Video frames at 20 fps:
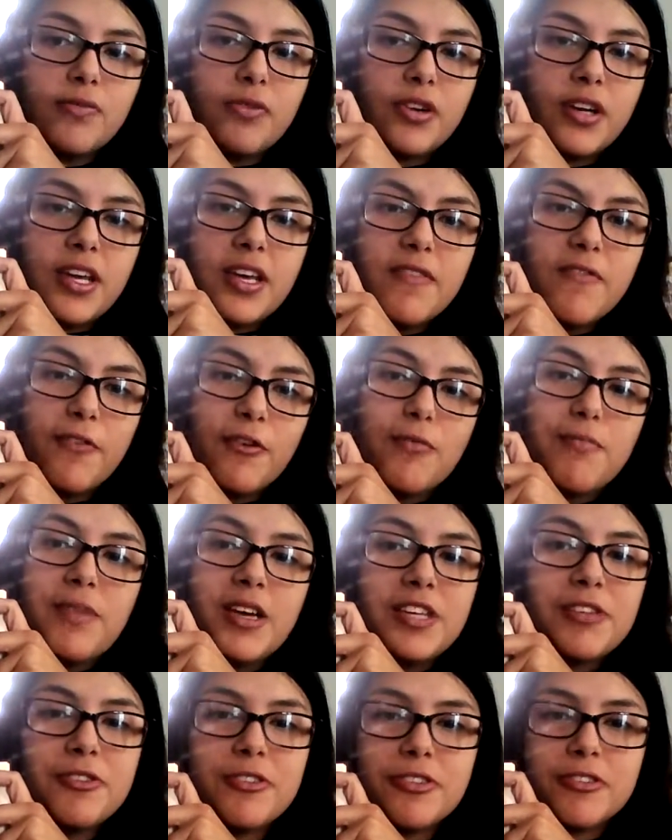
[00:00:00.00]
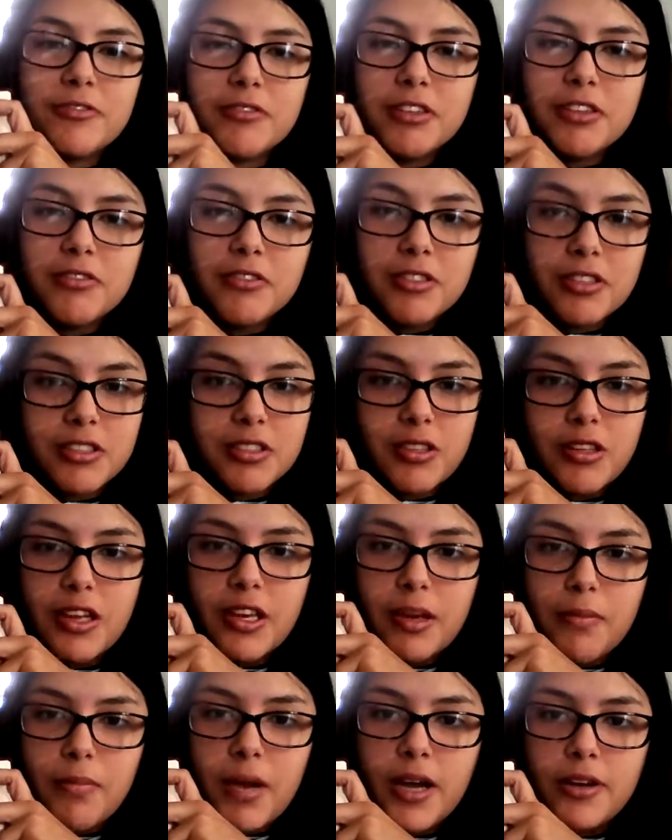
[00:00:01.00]
for the information. It looks like
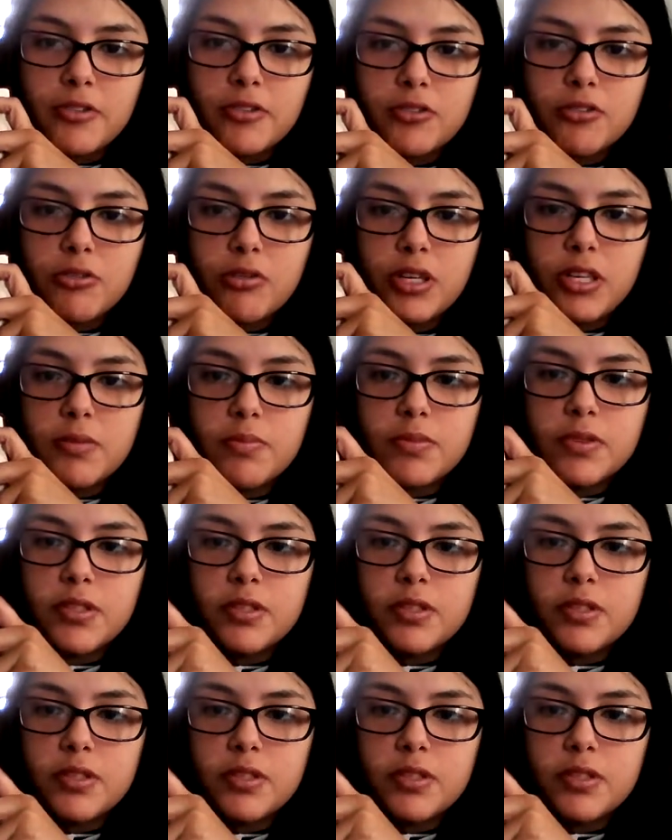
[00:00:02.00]
a manuscript.